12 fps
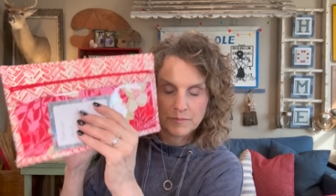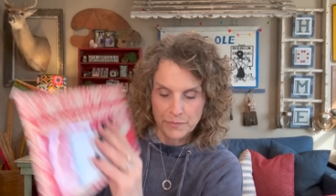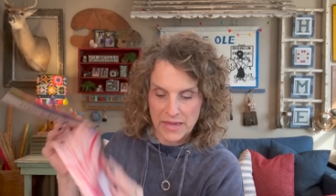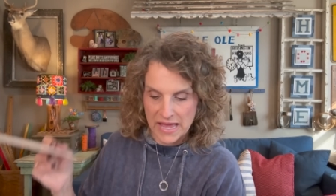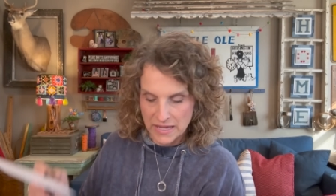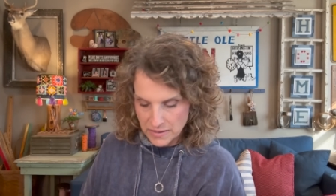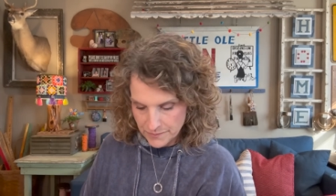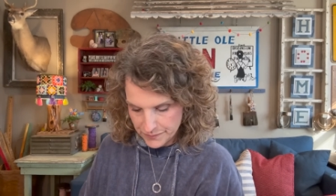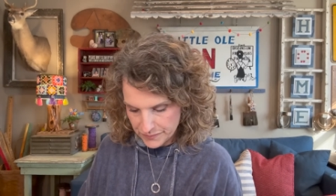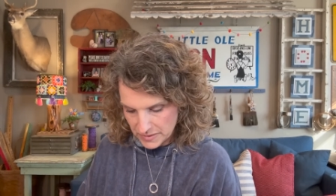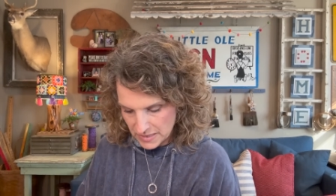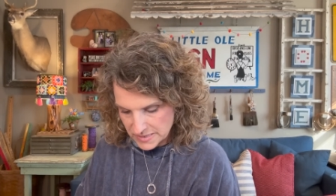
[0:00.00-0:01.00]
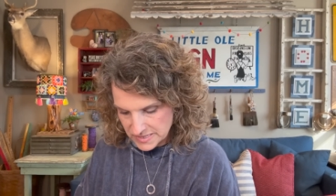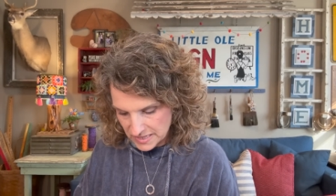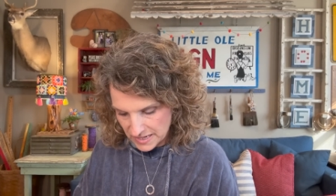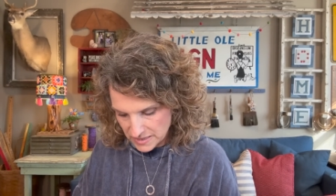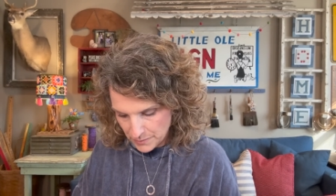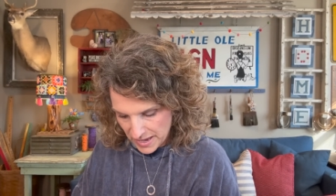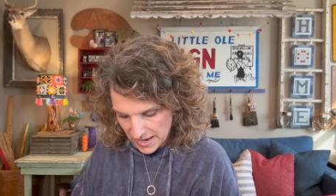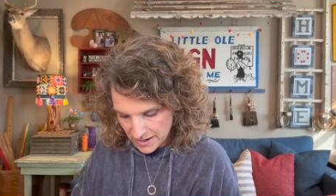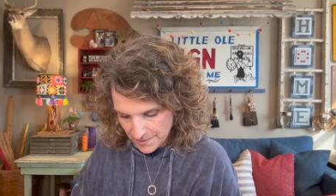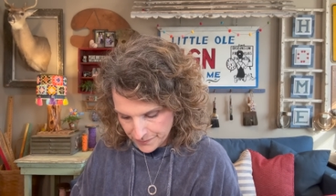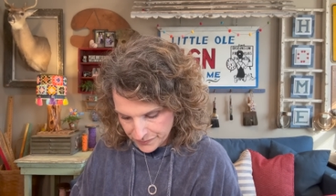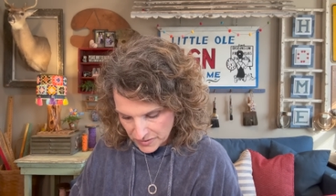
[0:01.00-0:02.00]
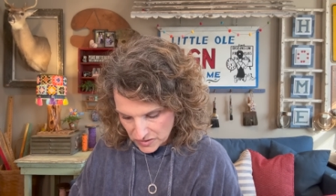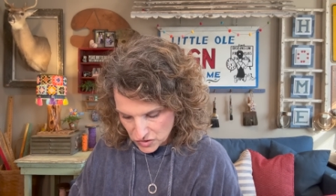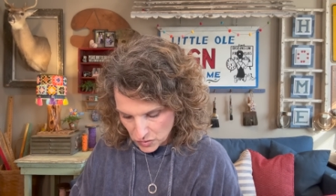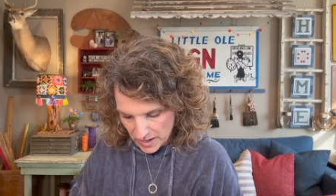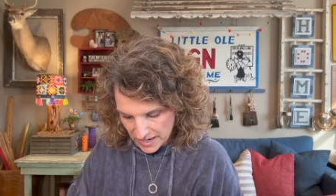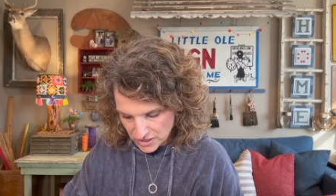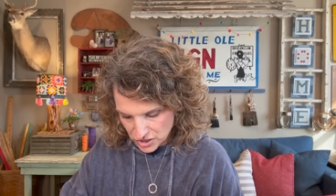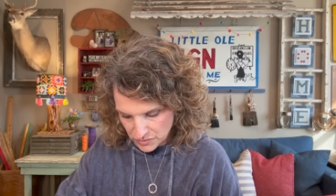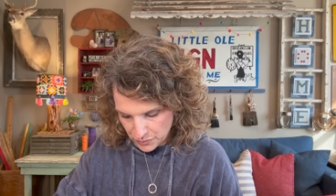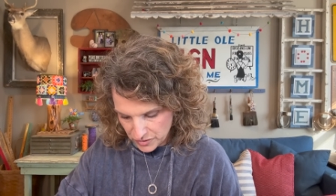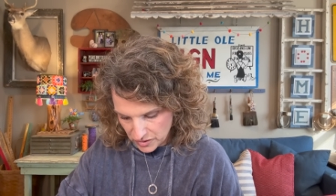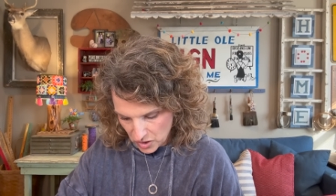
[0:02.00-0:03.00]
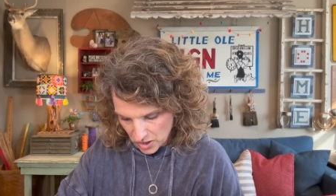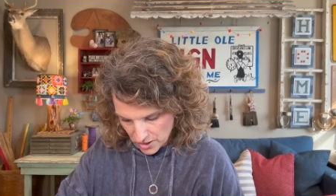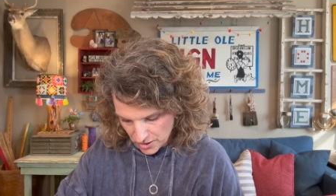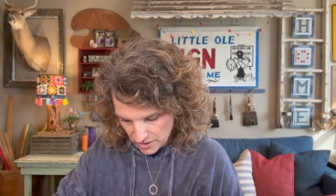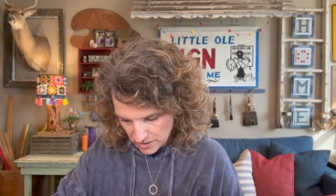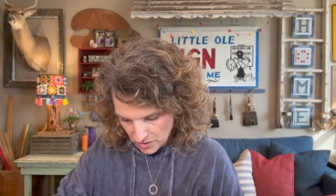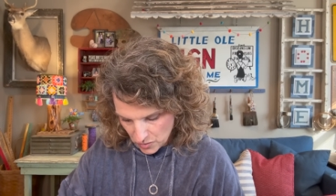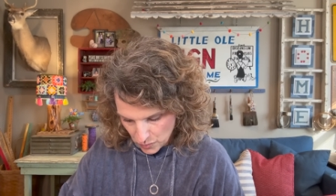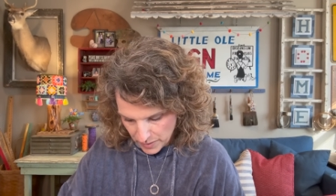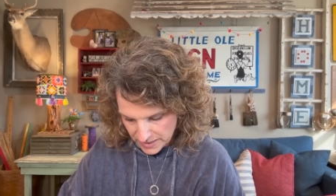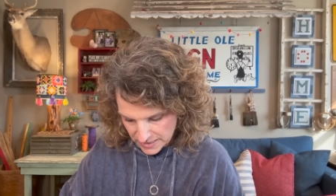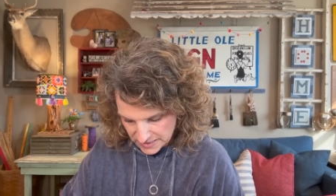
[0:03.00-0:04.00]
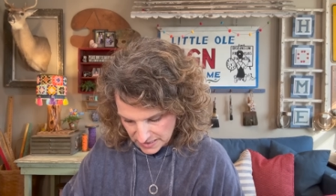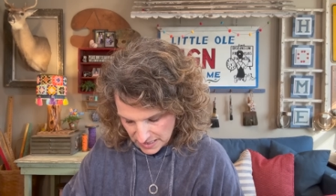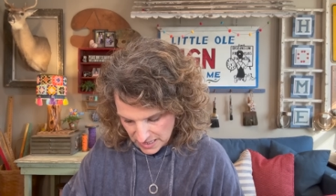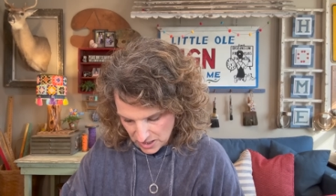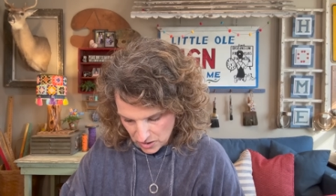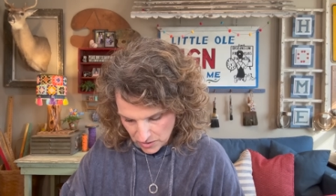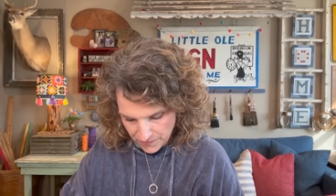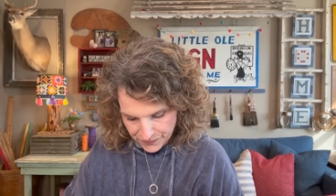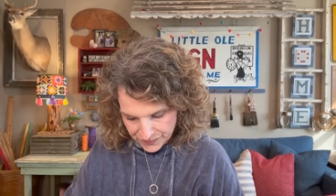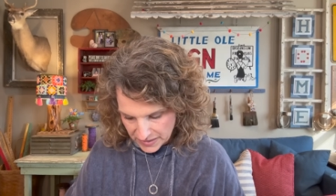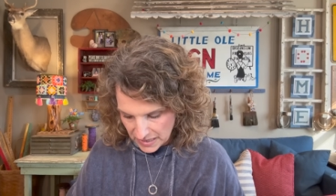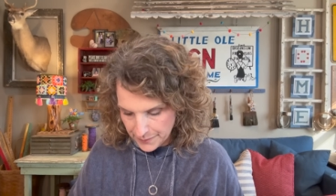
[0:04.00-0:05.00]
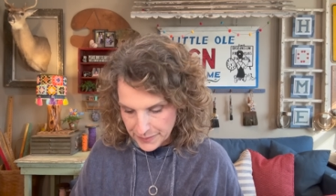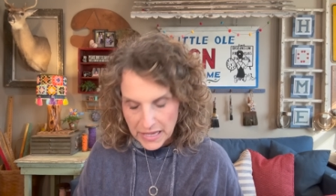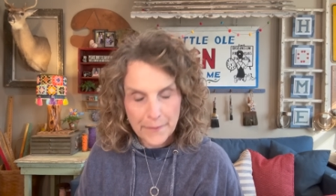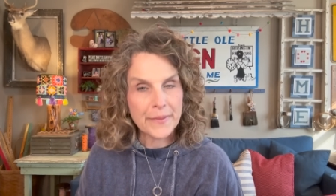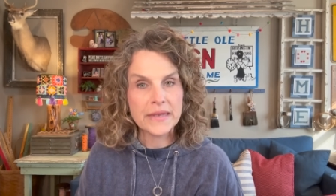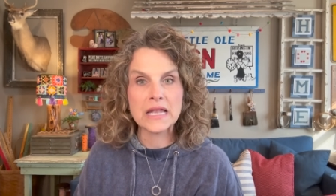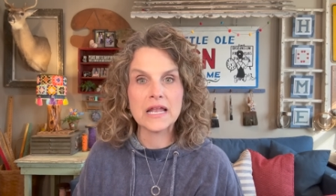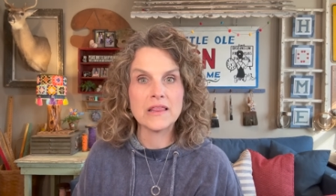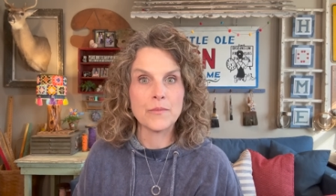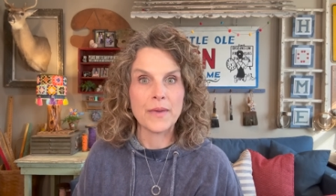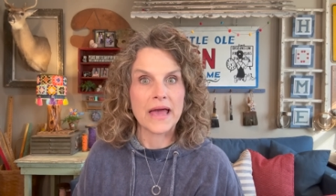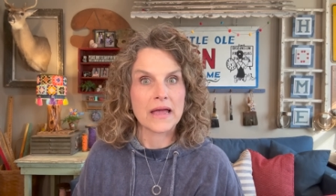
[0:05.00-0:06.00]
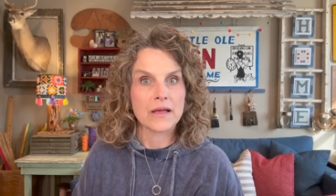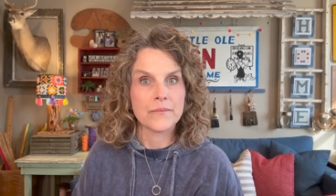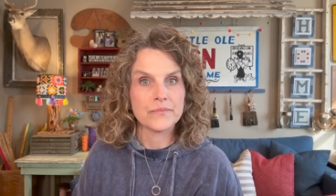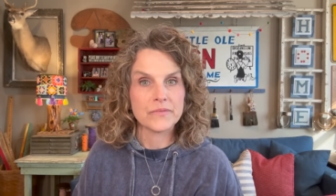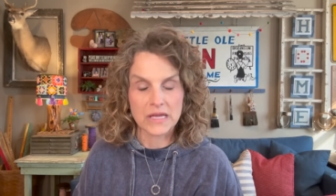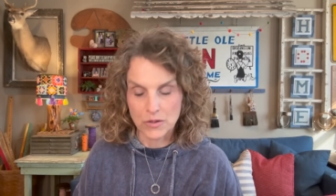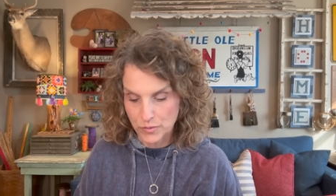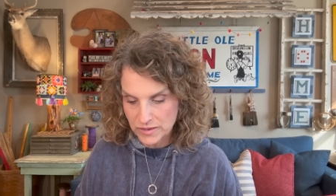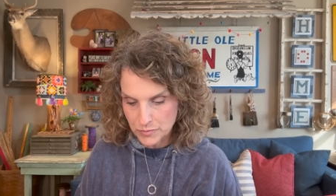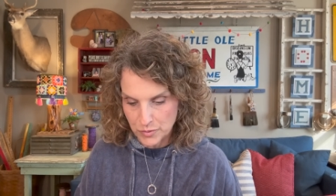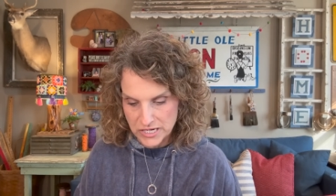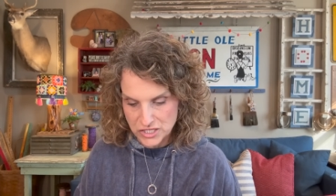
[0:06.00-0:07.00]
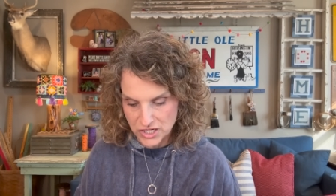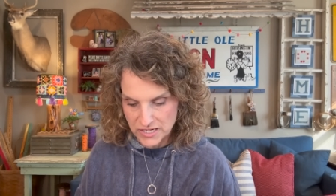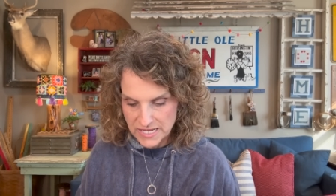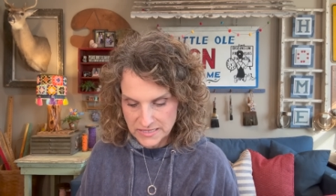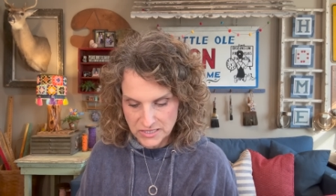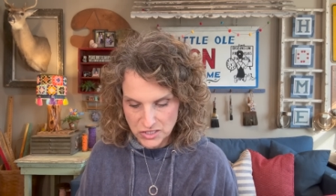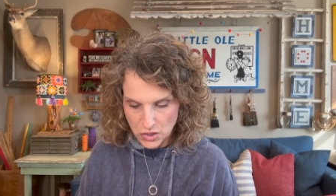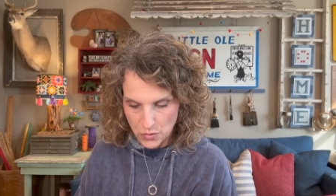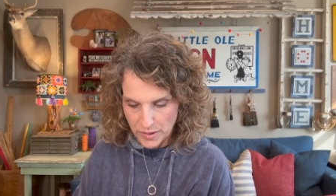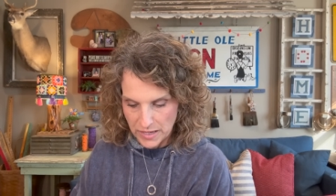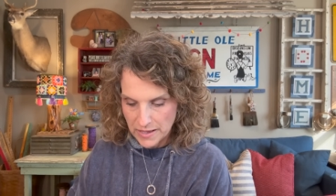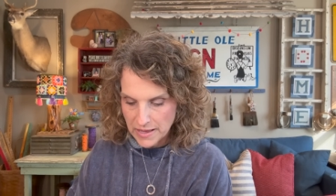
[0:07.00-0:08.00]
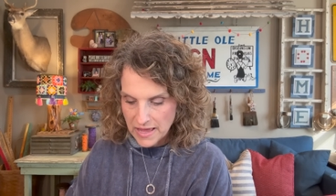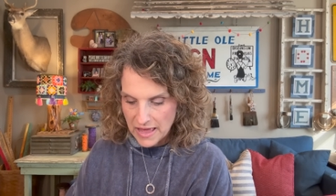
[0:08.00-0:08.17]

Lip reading: bag inside the bag. So I just put the card right inside here, and I'm keeping it in the bag, like with the project as it's going.